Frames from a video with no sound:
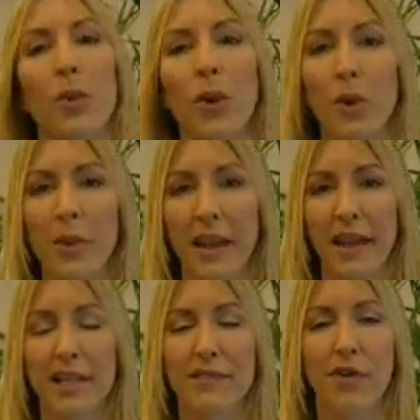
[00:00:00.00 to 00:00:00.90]
warming, and
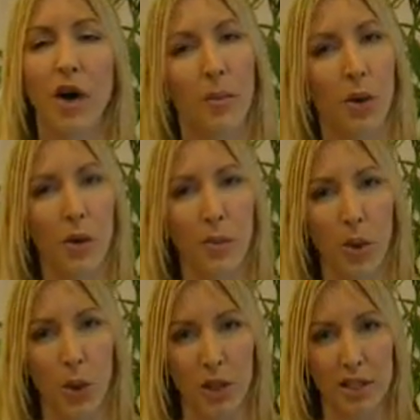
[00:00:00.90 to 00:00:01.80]
that's far more
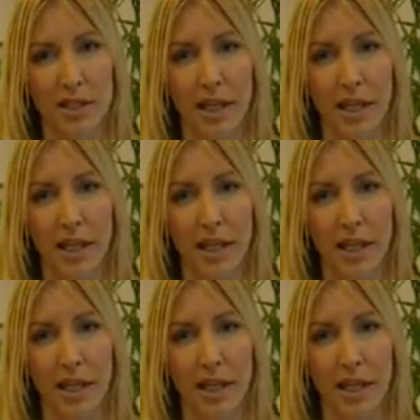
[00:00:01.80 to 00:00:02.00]
important.